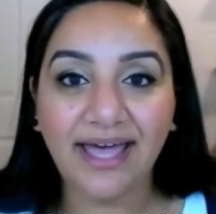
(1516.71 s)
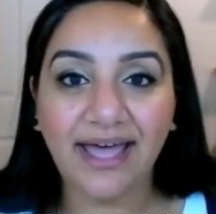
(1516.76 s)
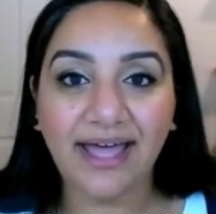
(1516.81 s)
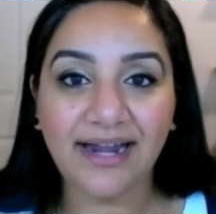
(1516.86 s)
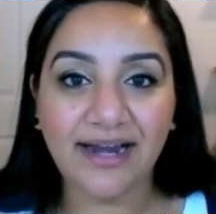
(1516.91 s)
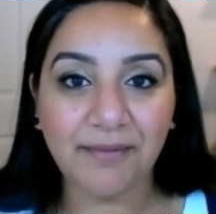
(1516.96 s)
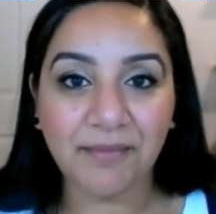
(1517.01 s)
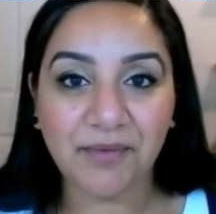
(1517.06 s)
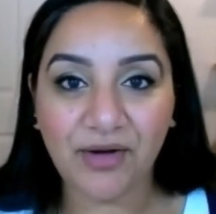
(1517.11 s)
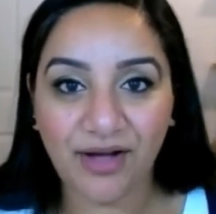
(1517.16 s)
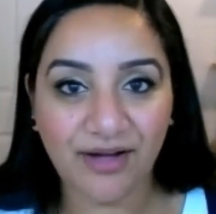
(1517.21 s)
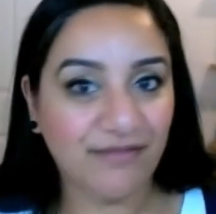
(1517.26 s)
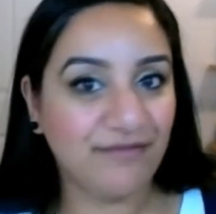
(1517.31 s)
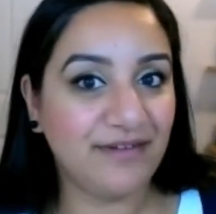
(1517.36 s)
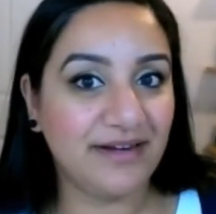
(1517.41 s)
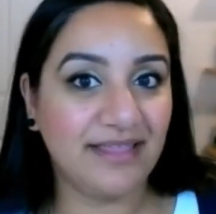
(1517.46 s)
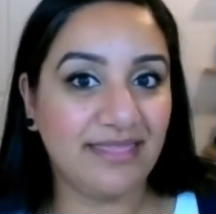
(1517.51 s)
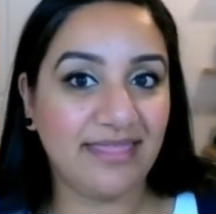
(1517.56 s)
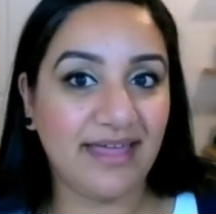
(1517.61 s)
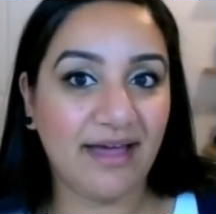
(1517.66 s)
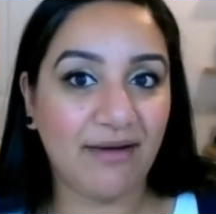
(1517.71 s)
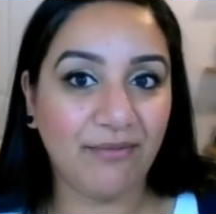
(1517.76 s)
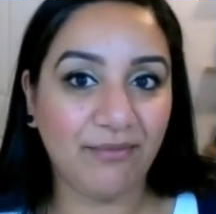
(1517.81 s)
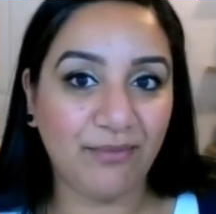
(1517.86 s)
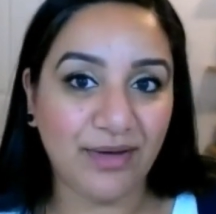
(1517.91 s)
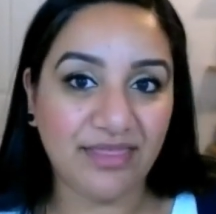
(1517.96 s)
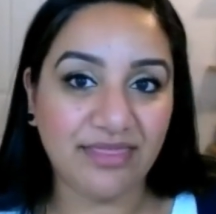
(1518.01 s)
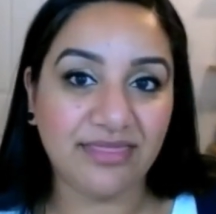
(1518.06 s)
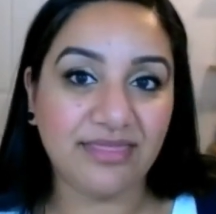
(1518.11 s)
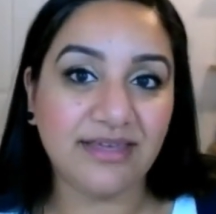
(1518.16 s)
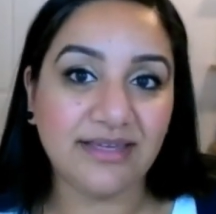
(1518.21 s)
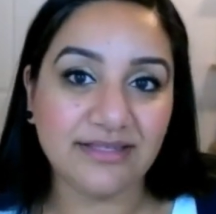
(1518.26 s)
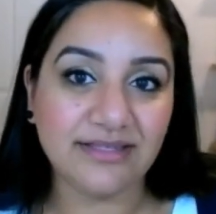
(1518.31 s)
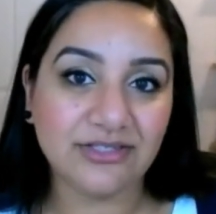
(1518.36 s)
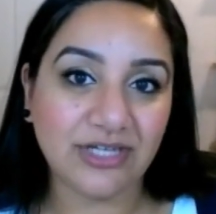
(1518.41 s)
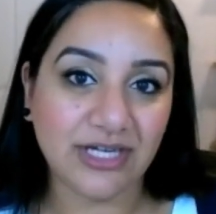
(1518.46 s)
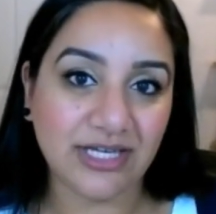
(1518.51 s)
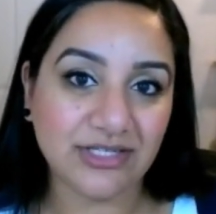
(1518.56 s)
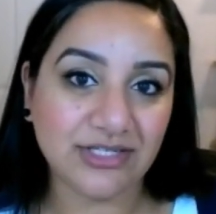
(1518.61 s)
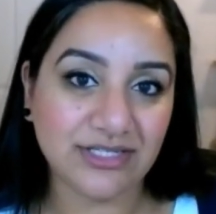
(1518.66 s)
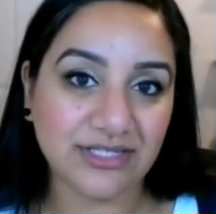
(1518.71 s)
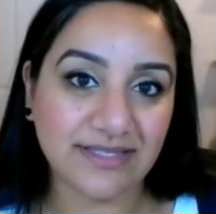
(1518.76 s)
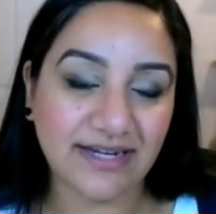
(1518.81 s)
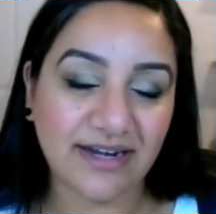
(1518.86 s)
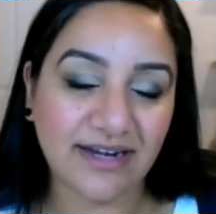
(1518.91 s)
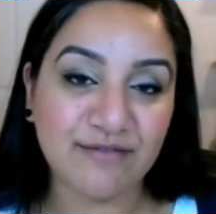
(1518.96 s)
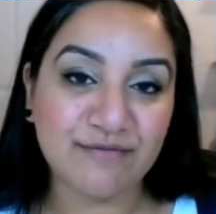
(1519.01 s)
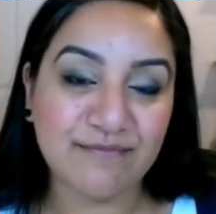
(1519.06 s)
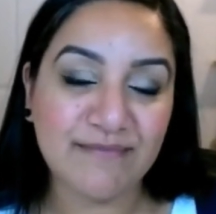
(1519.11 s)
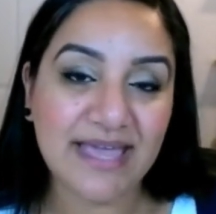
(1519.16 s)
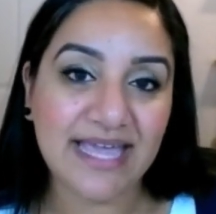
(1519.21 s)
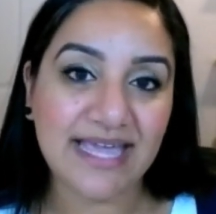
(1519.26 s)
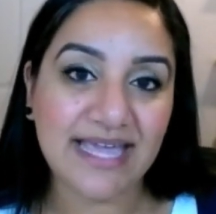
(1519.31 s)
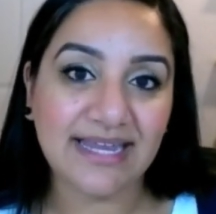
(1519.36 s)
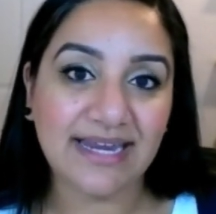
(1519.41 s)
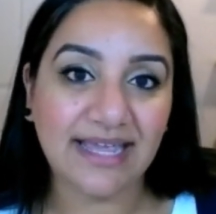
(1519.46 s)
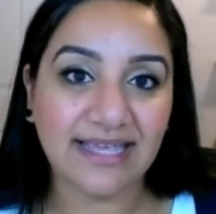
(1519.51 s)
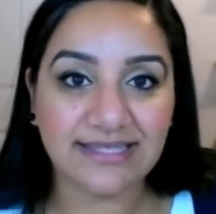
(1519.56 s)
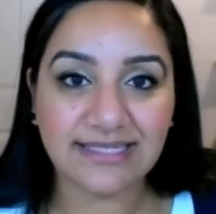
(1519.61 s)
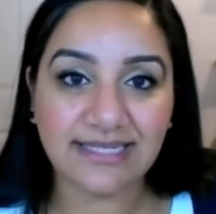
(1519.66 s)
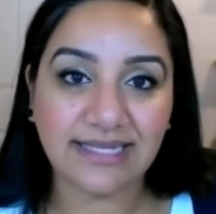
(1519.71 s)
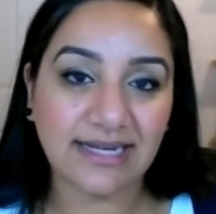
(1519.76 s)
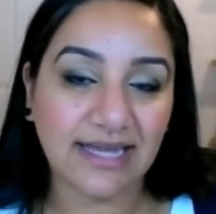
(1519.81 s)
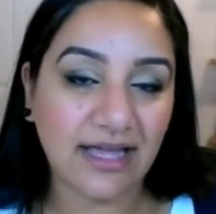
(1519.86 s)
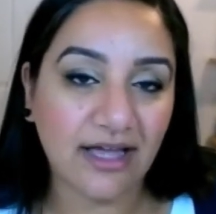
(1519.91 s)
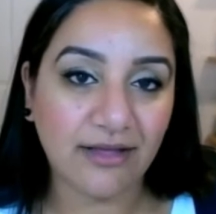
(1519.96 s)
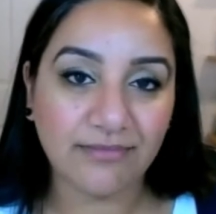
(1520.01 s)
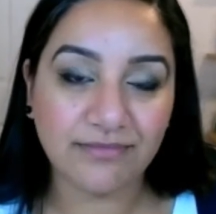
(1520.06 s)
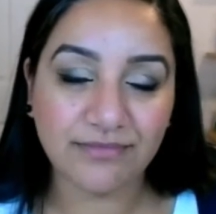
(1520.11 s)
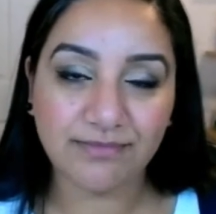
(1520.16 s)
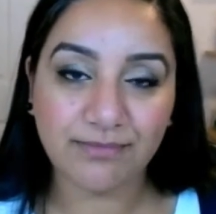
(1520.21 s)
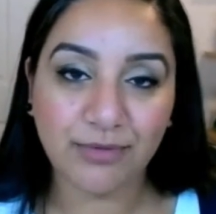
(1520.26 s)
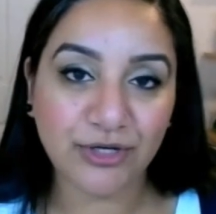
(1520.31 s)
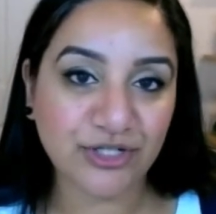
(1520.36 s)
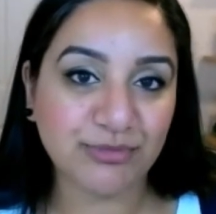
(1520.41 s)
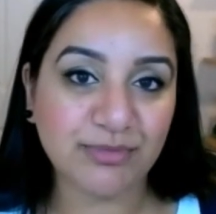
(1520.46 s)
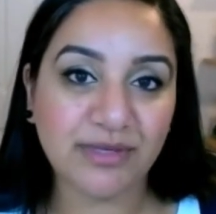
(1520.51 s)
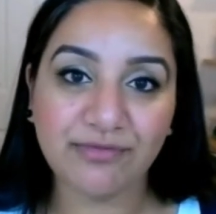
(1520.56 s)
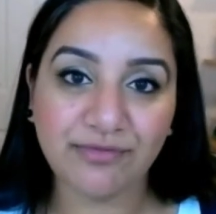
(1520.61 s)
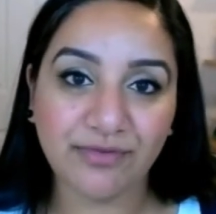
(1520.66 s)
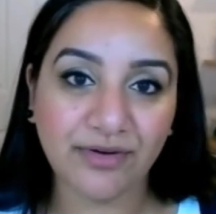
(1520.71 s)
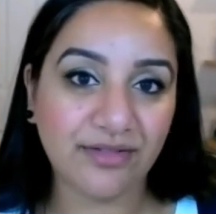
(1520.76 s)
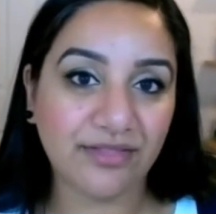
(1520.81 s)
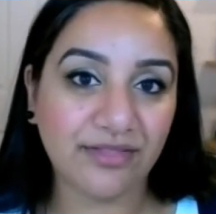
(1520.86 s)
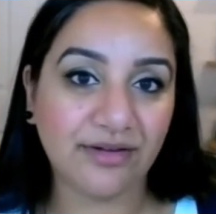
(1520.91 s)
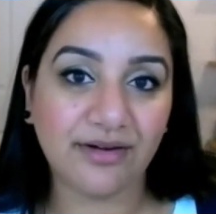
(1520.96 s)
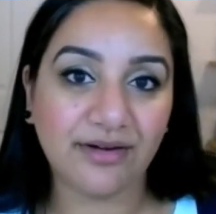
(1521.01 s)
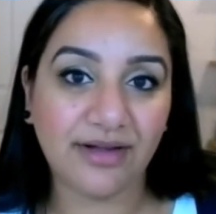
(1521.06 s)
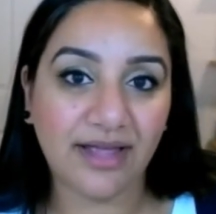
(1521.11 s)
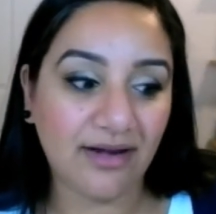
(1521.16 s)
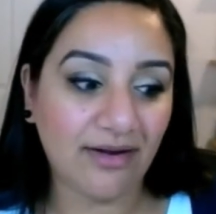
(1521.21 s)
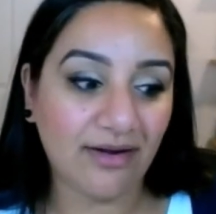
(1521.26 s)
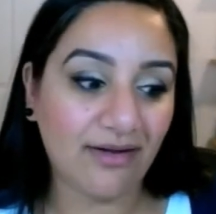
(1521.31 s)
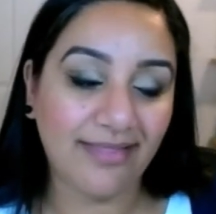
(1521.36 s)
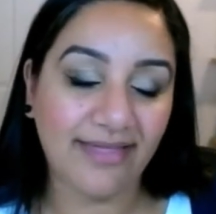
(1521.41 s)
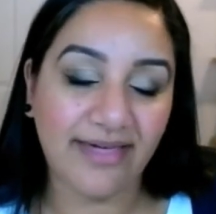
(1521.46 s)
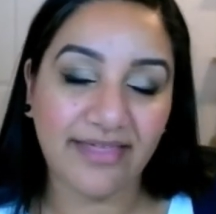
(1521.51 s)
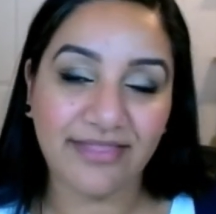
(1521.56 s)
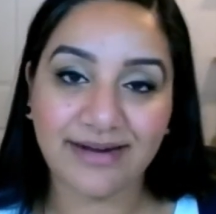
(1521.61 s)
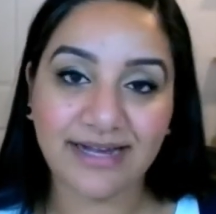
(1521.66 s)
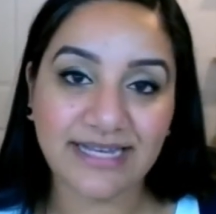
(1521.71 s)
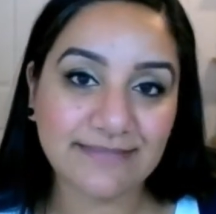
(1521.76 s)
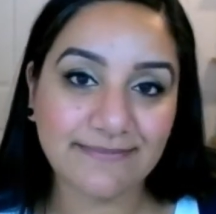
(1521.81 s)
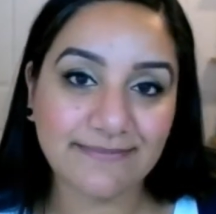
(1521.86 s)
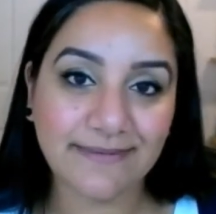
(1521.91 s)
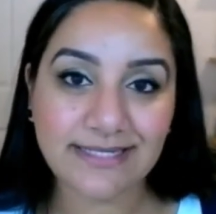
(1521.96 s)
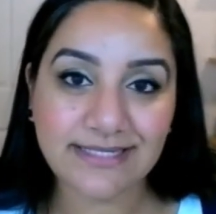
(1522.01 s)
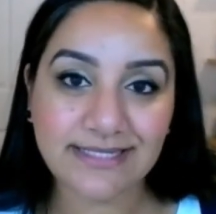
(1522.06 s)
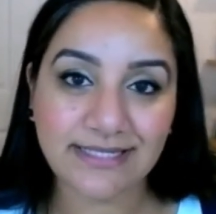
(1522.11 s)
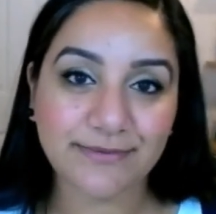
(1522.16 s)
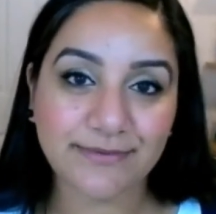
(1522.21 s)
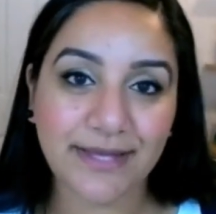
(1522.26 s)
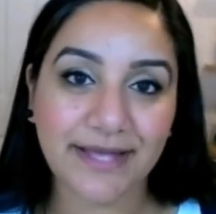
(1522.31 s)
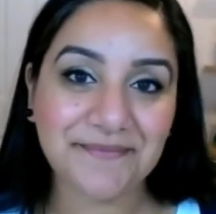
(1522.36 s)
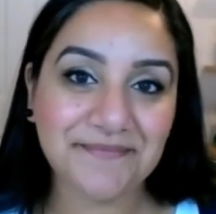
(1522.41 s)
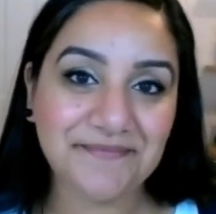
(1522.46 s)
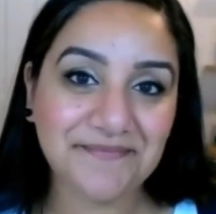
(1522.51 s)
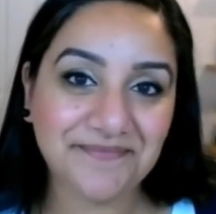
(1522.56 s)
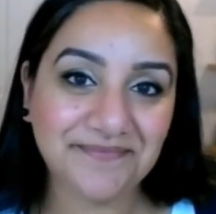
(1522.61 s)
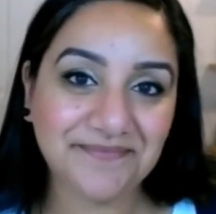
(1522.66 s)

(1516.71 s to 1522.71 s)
And I'm confident that with these changes that I've made, it's going to help push me further in all other aspects as well.